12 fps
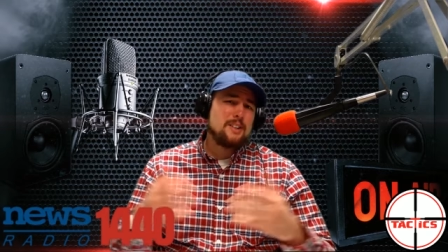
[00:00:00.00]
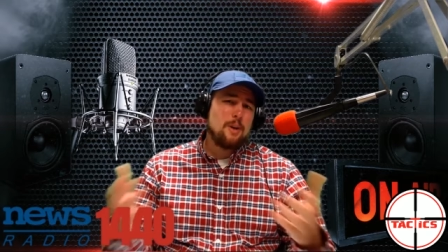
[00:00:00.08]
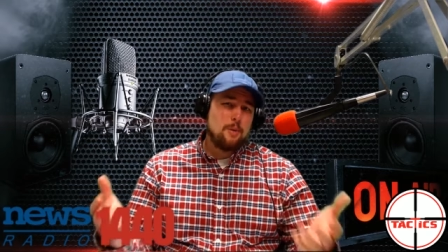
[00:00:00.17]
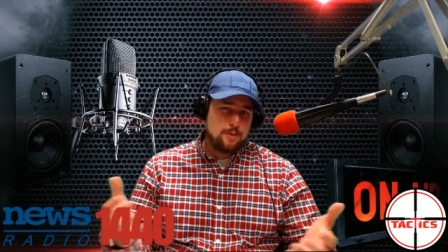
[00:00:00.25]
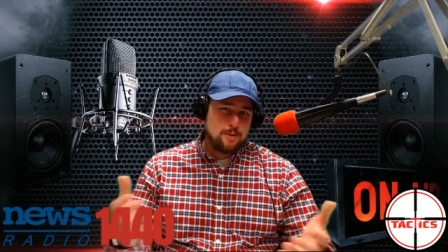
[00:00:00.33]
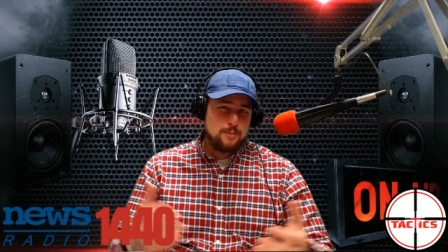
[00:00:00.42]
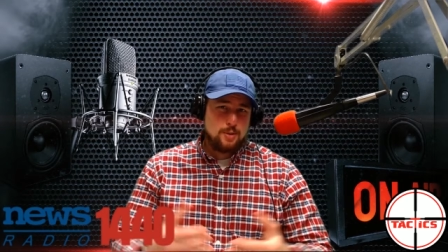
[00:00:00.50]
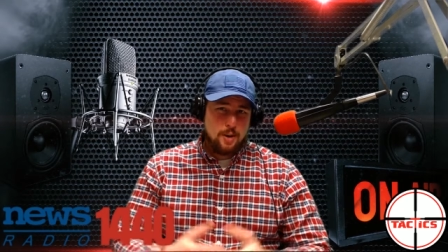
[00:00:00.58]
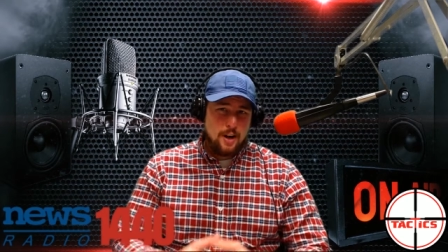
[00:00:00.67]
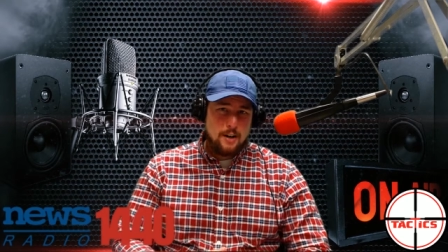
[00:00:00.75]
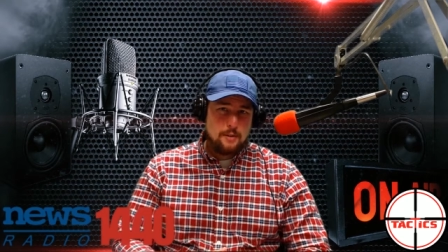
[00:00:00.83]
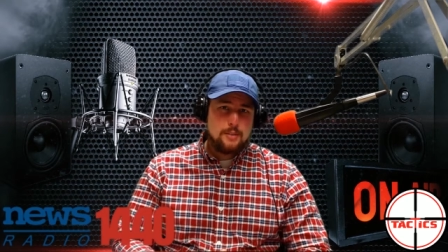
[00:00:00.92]
Don't
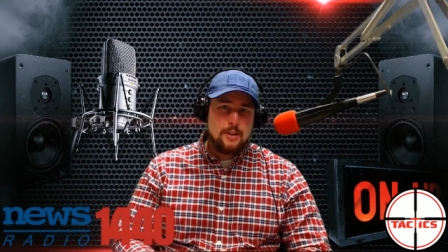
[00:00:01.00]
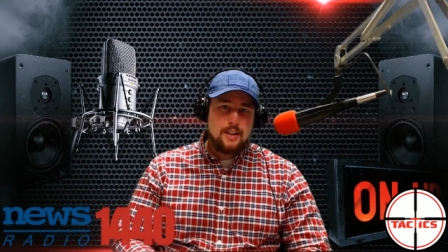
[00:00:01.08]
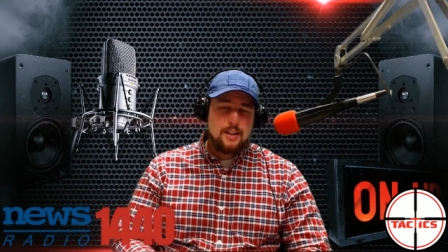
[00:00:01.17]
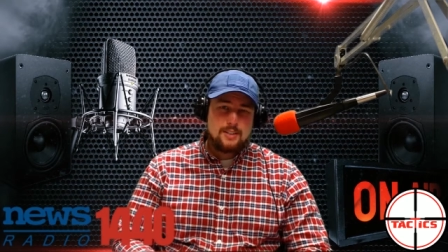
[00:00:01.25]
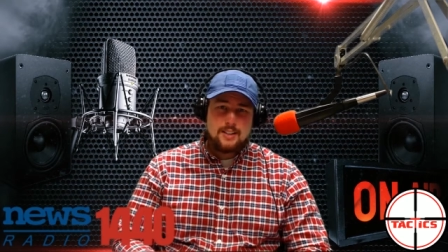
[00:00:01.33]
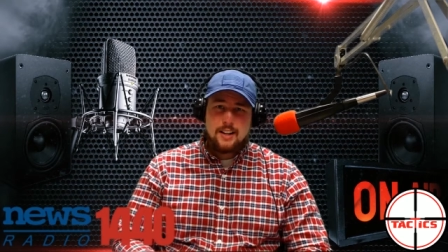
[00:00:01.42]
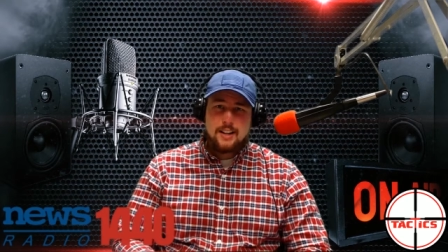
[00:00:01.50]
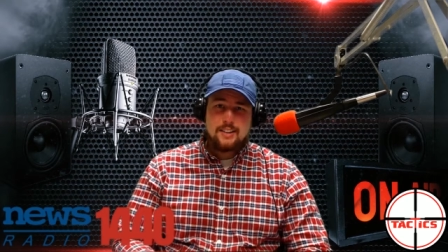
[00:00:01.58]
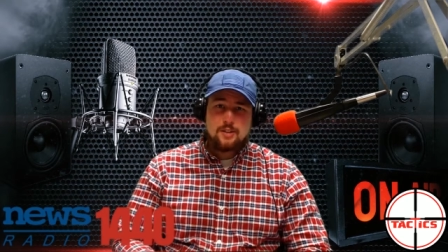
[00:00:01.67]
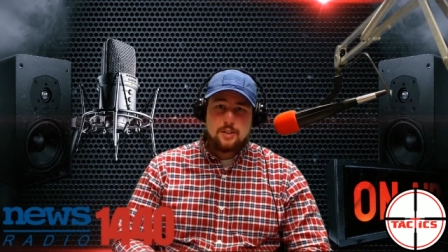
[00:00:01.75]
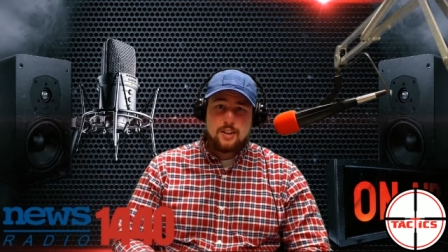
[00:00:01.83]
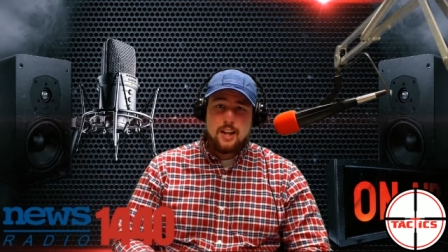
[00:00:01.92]
subscribe. It's not like
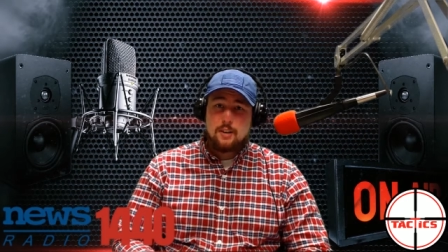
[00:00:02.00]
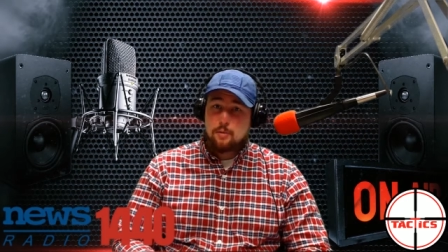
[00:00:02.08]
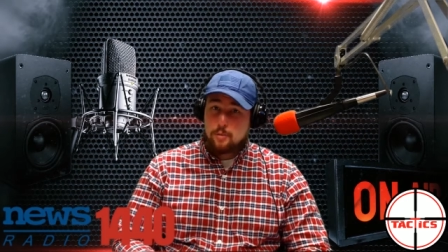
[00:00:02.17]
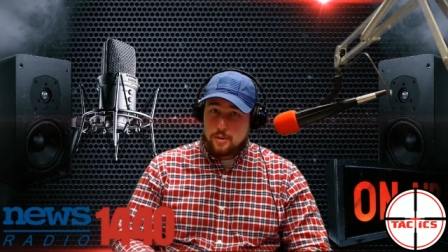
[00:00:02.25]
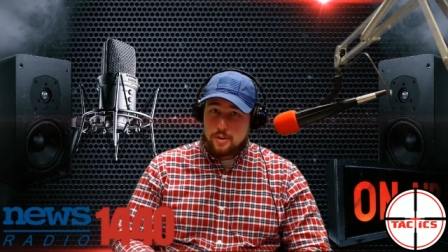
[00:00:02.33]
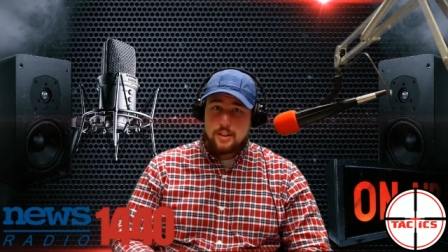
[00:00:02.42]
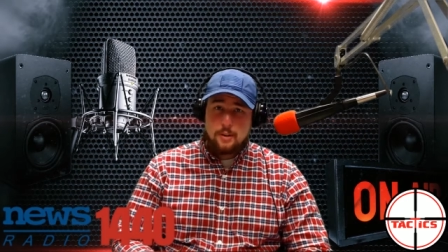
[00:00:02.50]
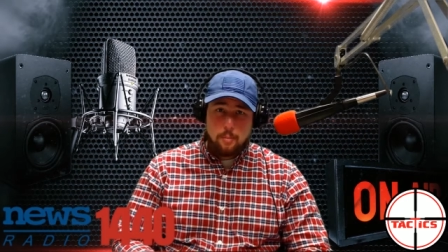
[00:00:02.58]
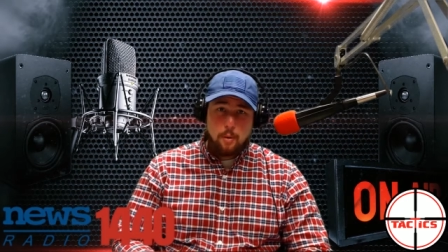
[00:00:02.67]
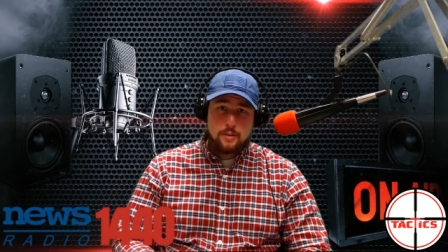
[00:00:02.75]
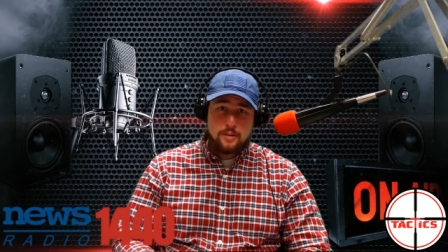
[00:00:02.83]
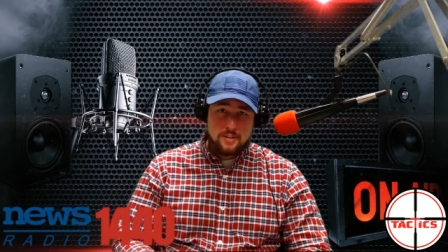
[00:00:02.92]
there's a lot of really
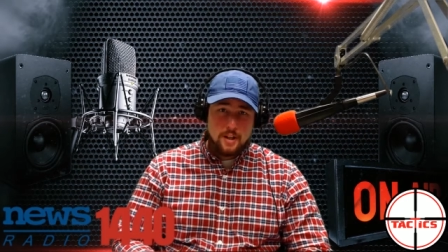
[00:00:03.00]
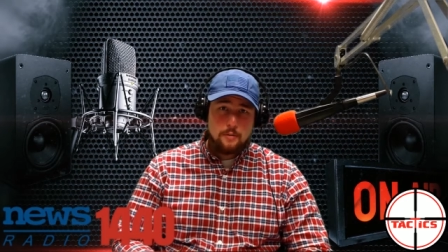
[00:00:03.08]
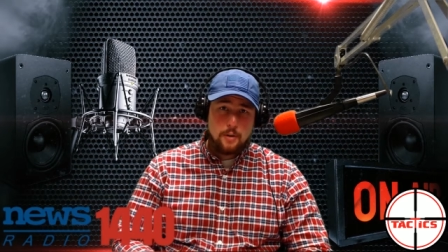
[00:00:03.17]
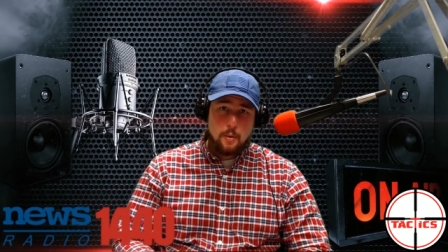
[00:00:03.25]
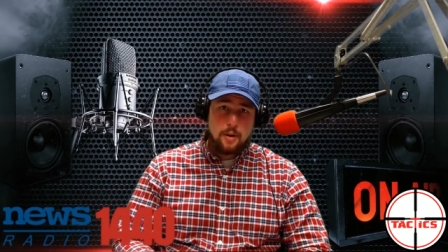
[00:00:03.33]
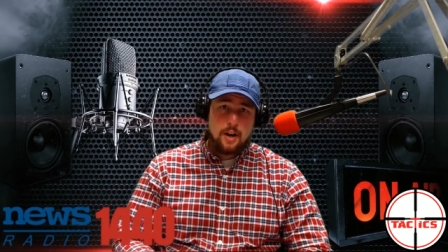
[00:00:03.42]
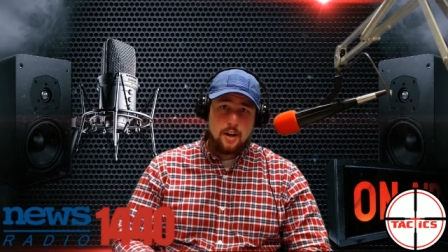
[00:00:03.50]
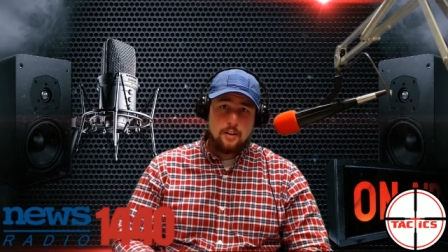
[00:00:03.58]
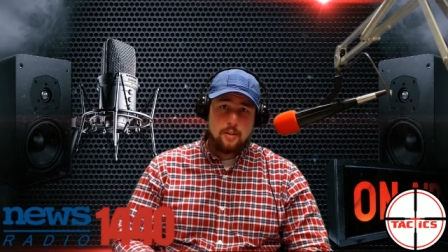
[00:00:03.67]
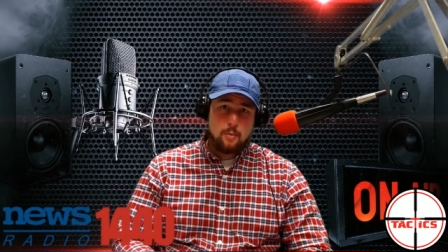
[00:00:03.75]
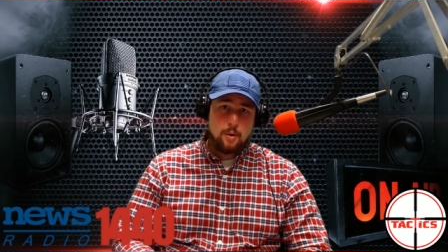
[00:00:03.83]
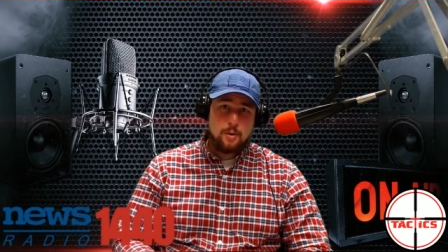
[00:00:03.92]
important stuff going on in
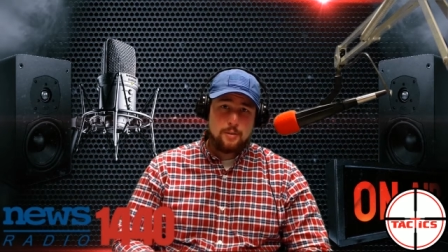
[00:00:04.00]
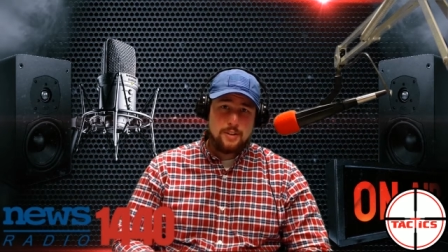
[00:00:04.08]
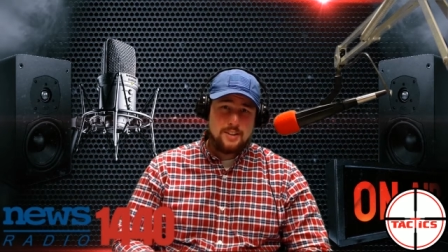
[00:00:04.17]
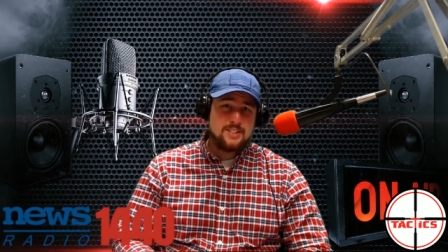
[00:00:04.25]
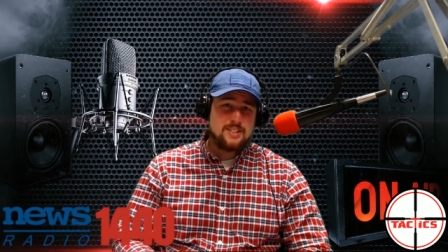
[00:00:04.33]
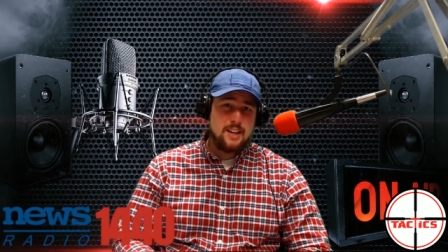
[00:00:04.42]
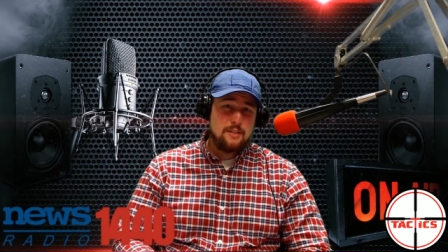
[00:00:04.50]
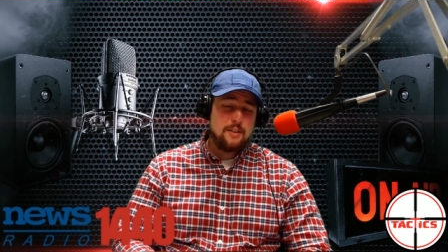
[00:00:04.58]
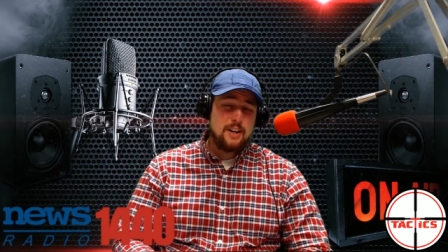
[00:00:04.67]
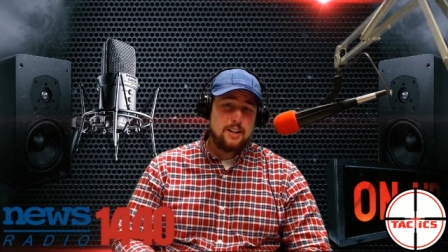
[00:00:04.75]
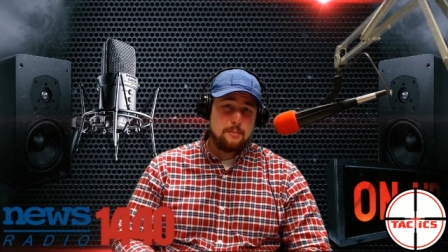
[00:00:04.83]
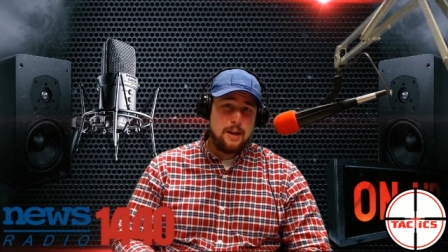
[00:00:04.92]
the world in the state of
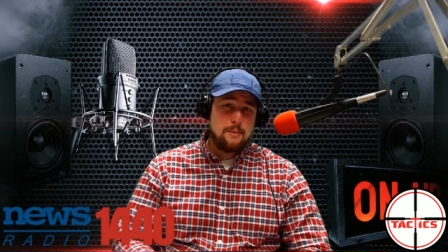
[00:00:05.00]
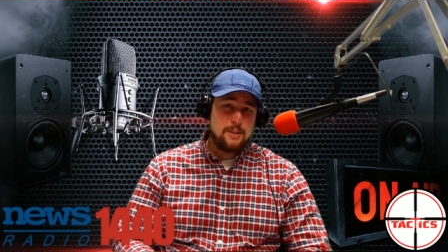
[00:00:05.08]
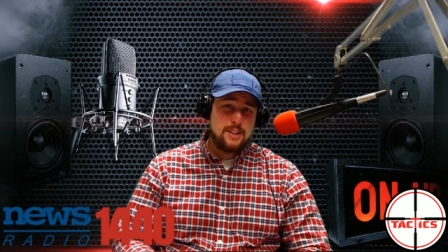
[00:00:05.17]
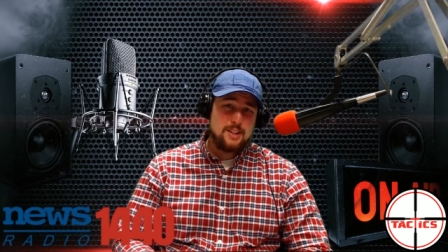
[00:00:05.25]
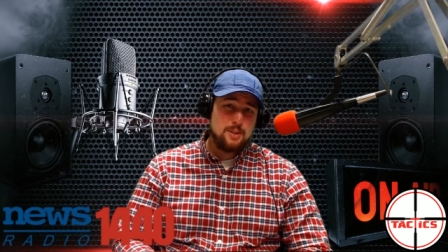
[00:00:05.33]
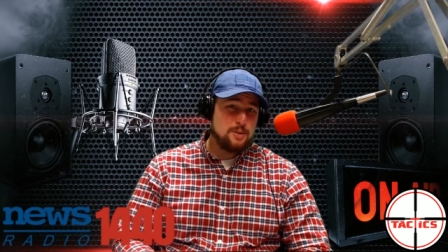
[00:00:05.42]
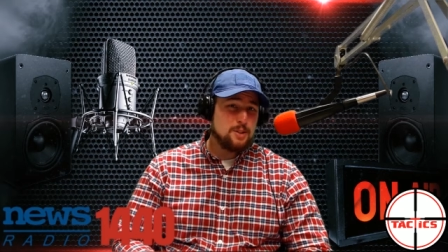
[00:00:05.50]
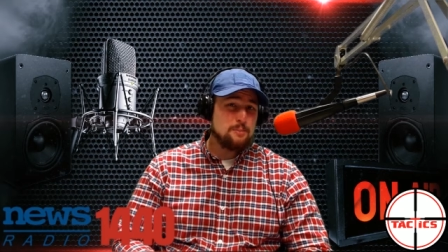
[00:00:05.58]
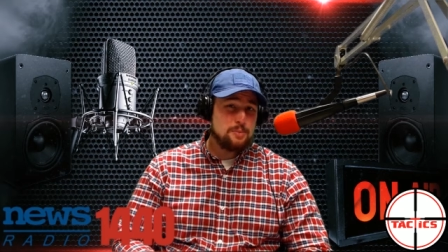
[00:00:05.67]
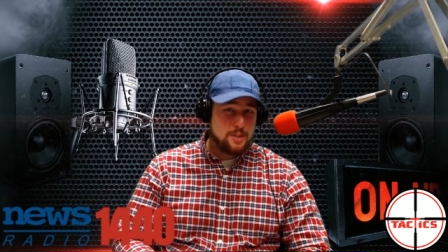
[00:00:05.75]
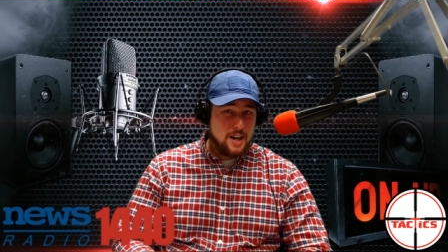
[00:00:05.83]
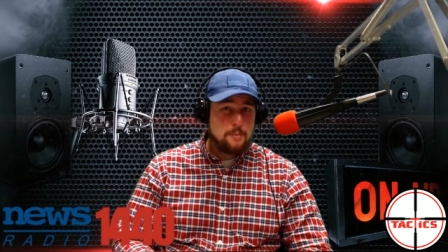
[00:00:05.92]
Alabama that you should
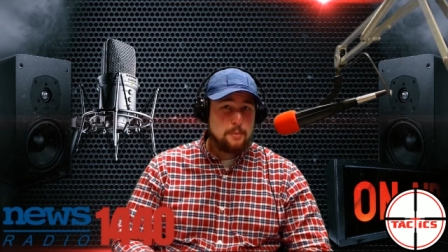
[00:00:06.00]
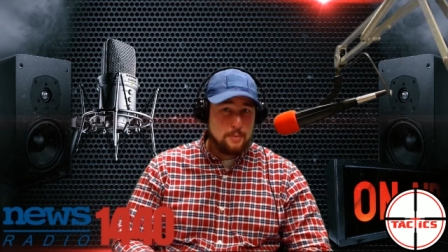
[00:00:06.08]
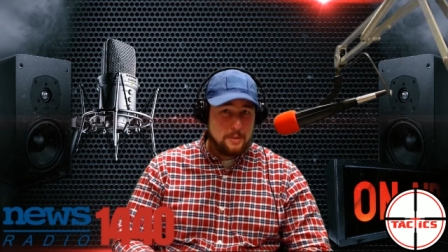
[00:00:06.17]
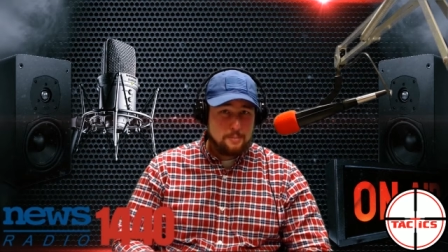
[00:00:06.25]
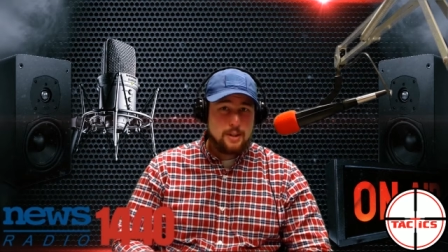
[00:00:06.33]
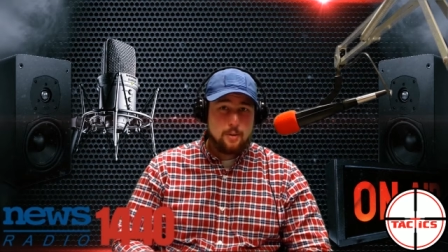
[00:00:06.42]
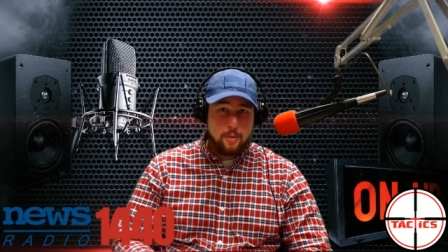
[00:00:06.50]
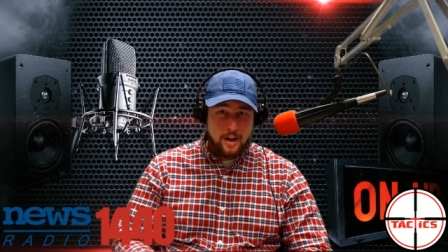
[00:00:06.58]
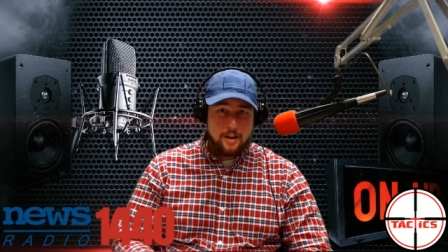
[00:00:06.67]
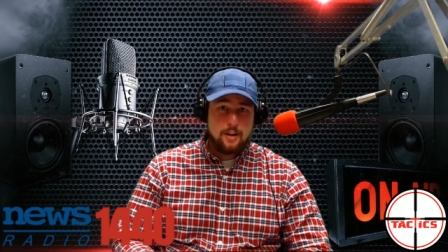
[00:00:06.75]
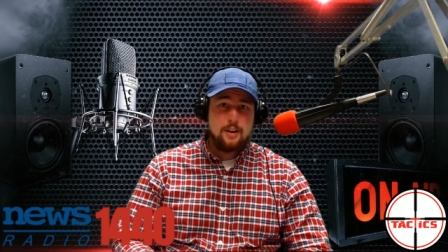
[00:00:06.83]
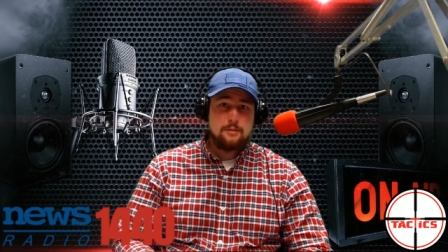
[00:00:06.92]
probably be
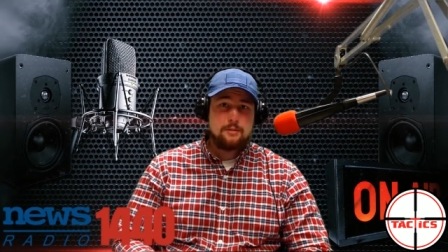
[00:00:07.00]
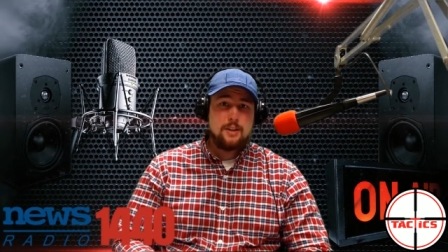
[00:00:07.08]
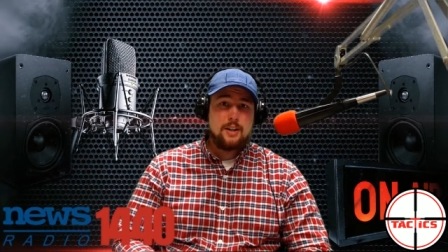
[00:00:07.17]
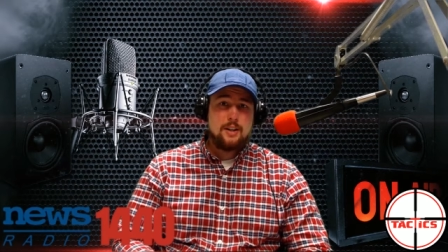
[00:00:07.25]
aware of.